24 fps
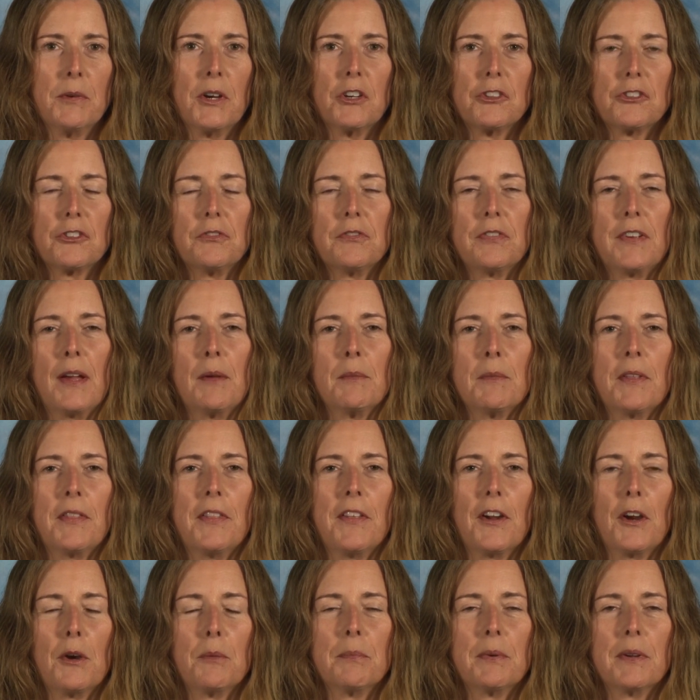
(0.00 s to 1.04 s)
marriage and family
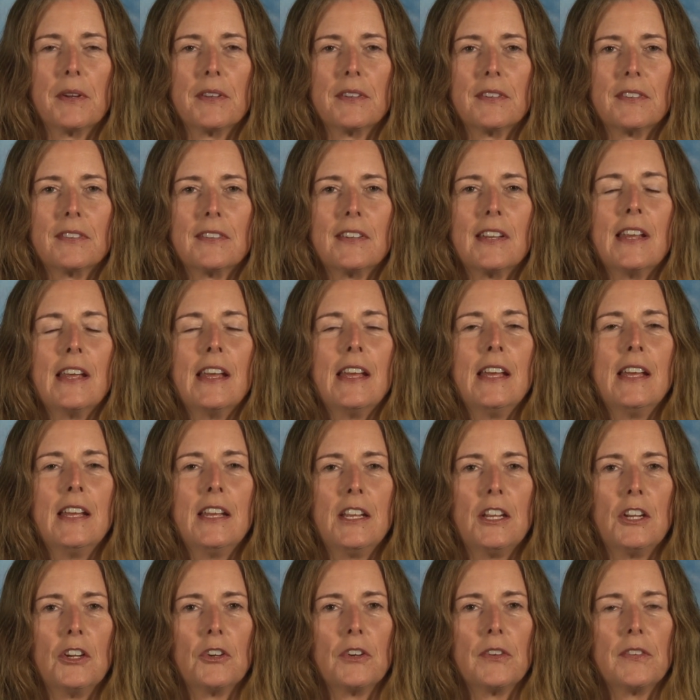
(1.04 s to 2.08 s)
therapist
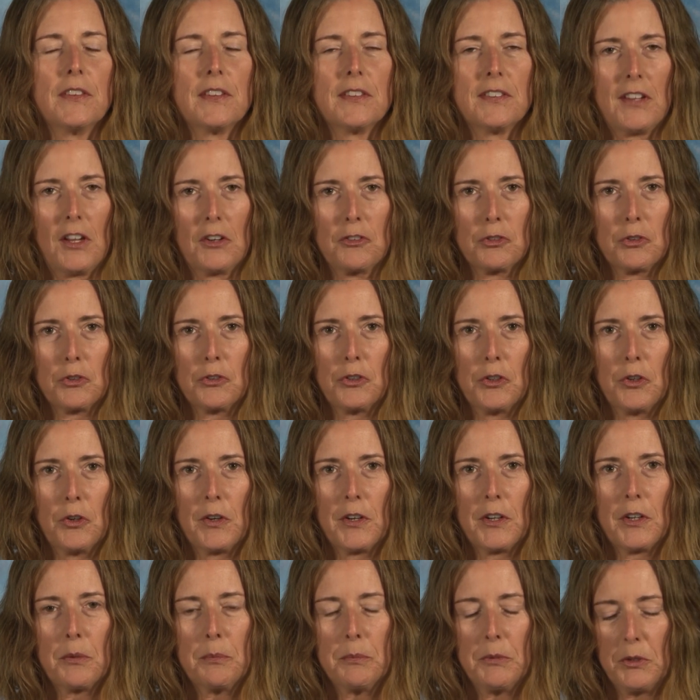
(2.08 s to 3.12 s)
here in the Central New
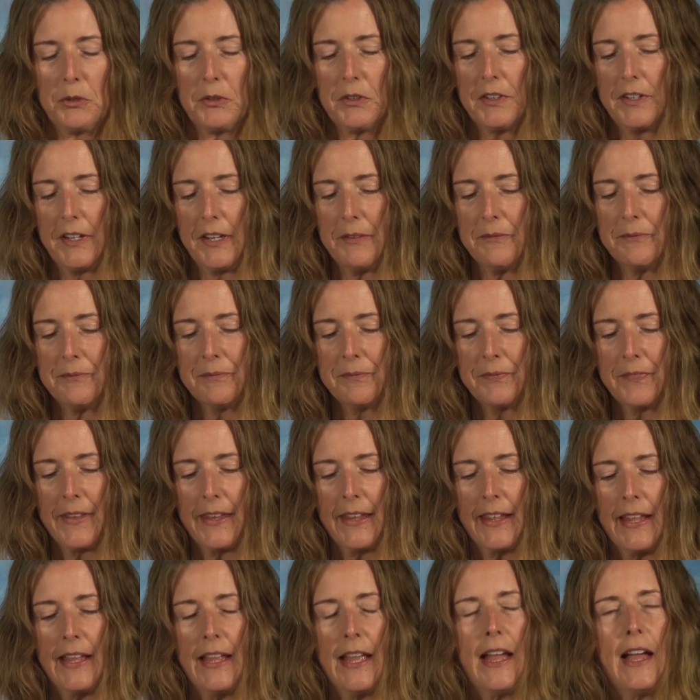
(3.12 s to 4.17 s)
York community.
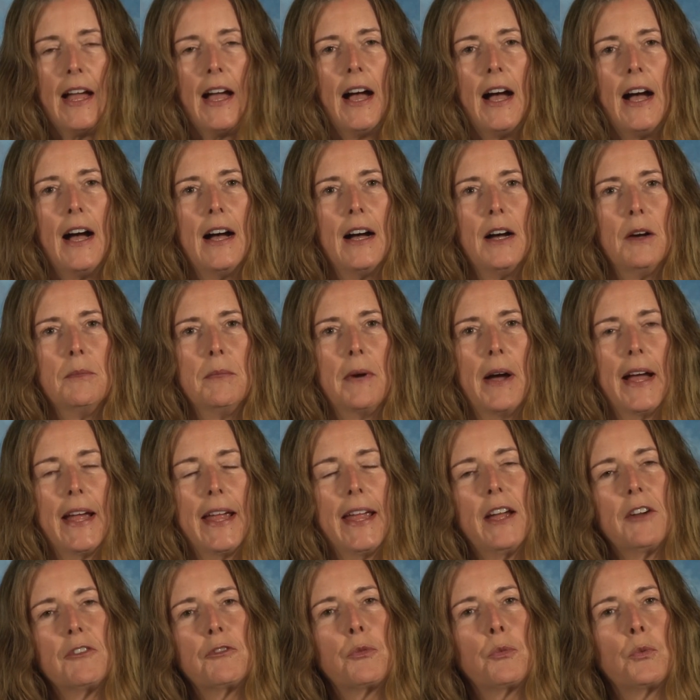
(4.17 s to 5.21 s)
I
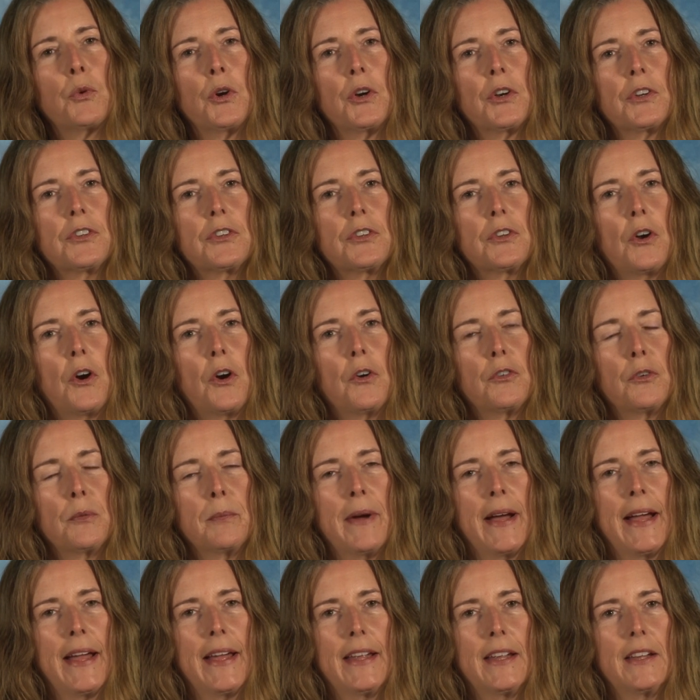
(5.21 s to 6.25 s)
have worked over
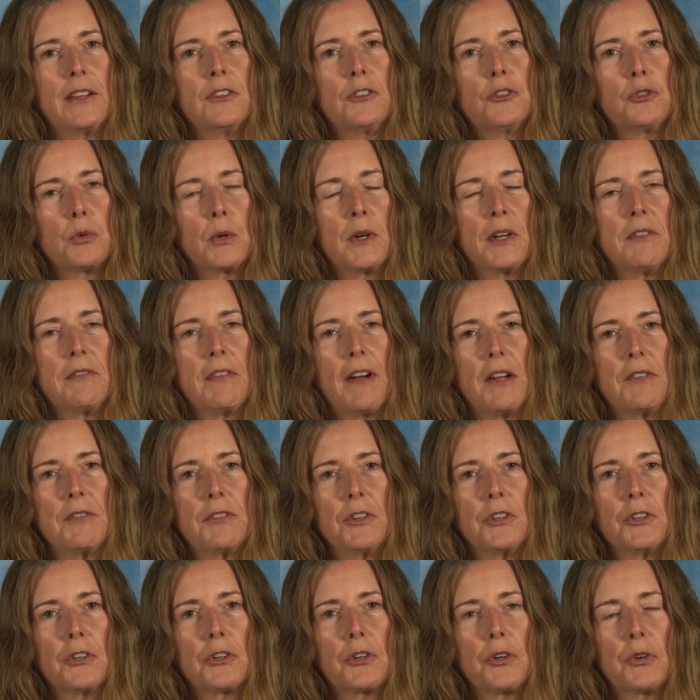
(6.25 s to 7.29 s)
my
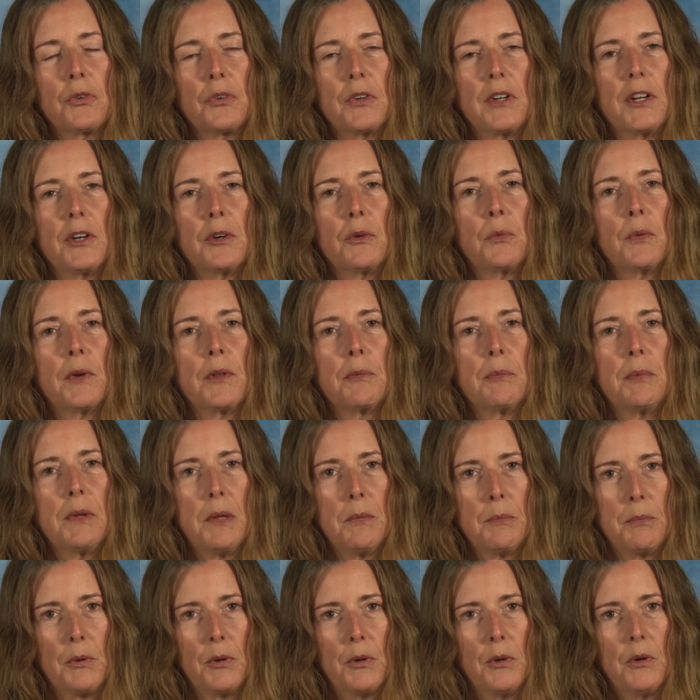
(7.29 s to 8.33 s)
25-year career with
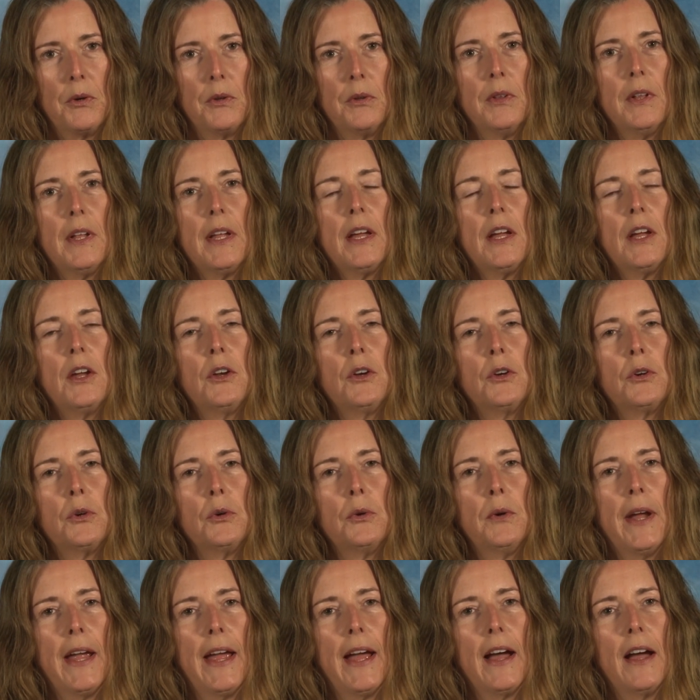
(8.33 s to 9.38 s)
people
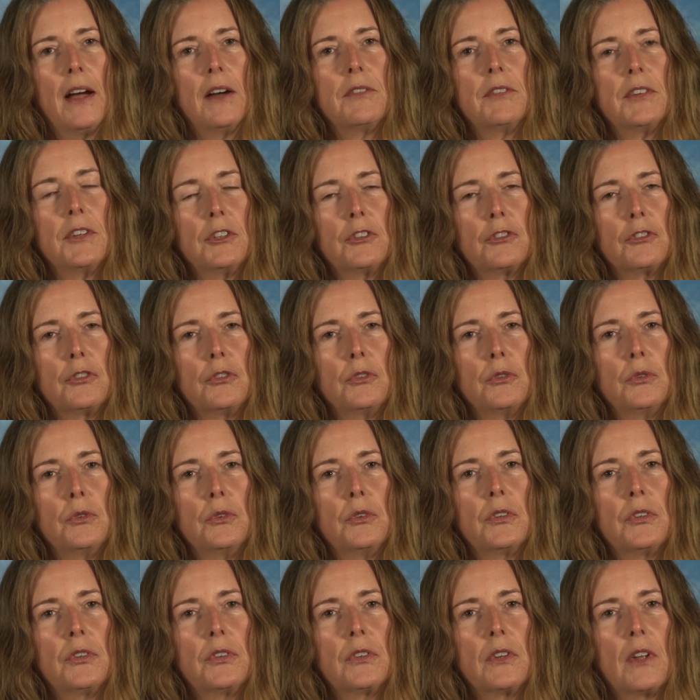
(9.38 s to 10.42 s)
who have
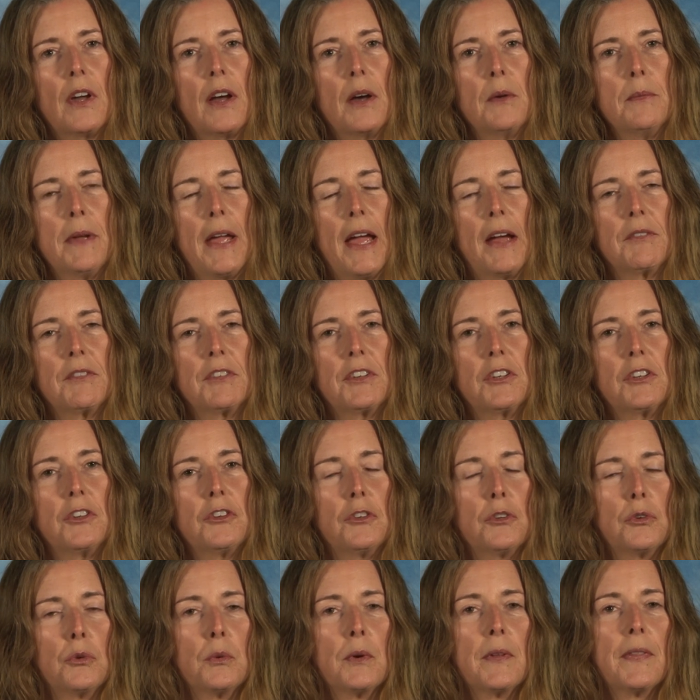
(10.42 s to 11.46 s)
issues having to
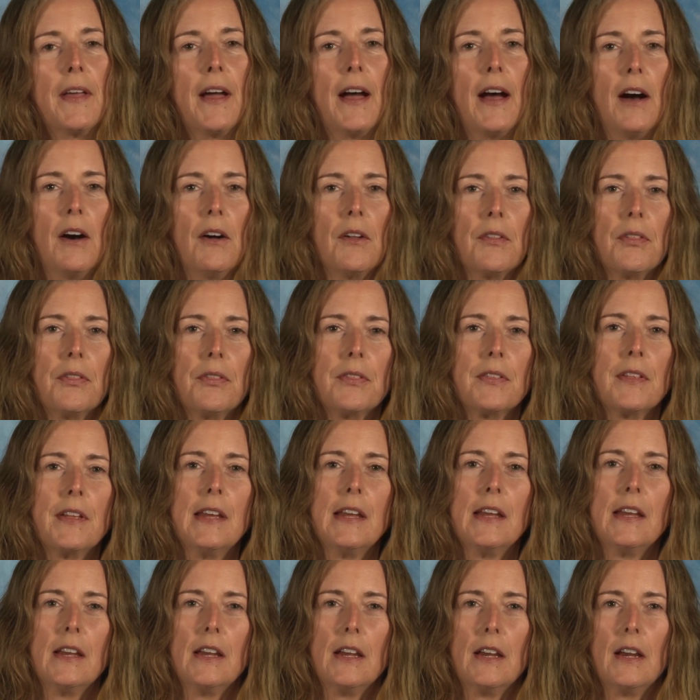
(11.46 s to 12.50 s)
do with health.
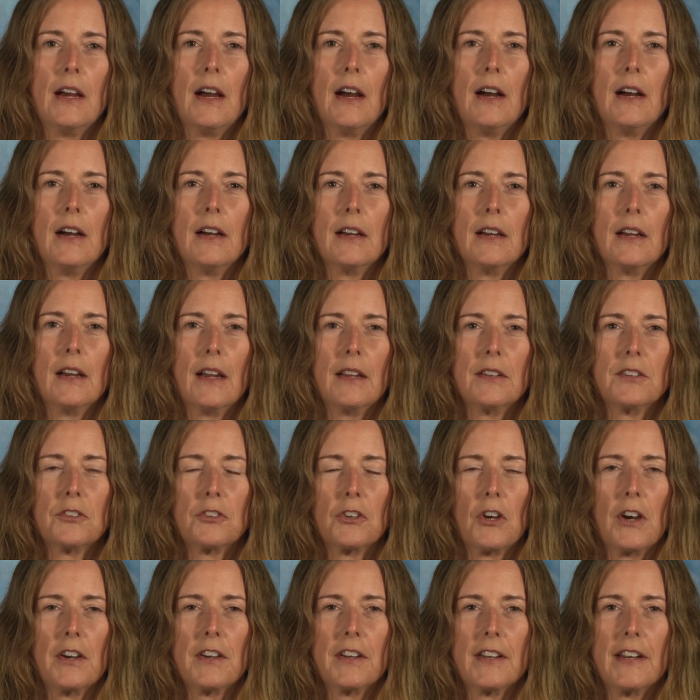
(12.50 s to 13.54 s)
I
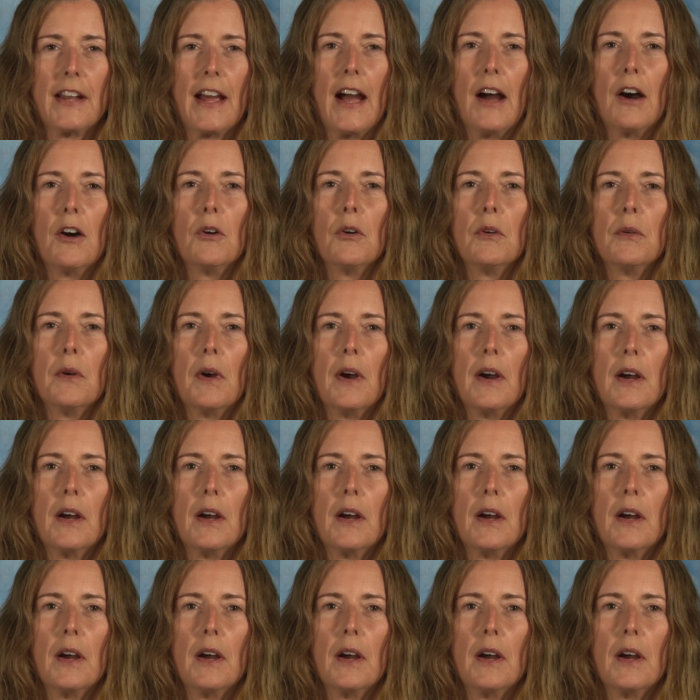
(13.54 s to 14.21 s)
started out